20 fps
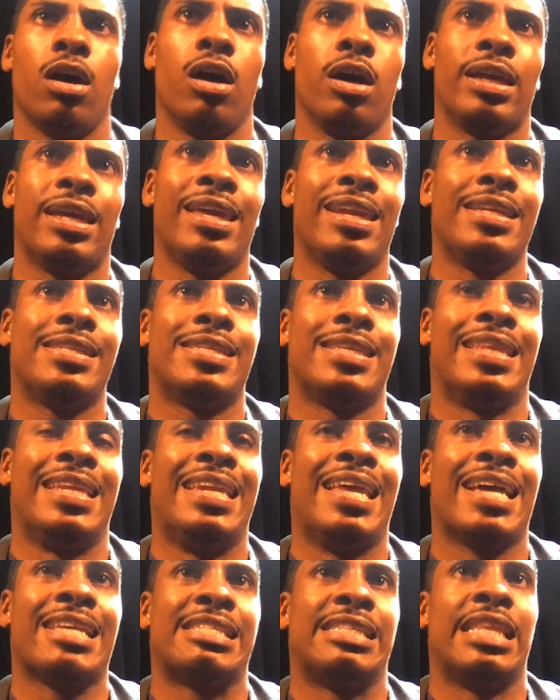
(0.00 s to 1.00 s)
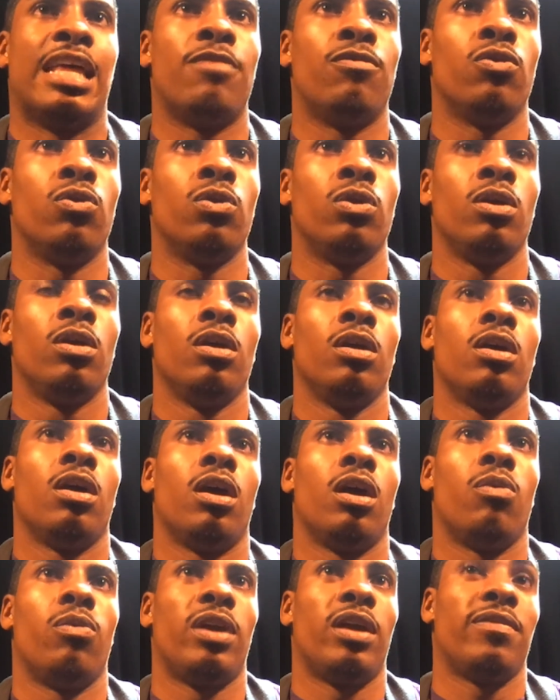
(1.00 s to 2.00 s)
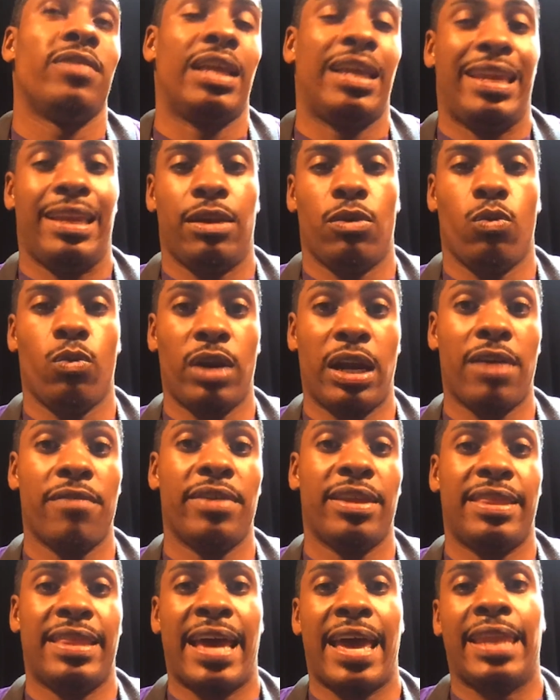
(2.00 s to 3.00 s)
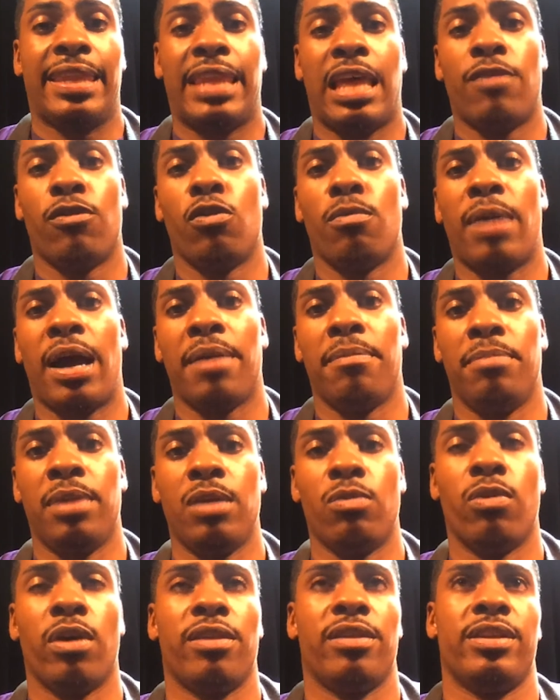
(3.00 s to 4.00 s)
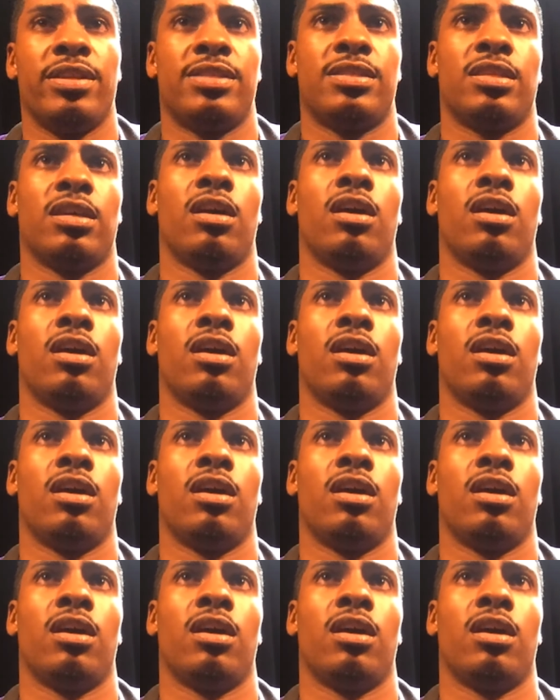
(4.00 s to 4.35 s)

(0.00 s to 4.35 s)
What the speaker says: getting to the next level, whatever that level might be, whether it's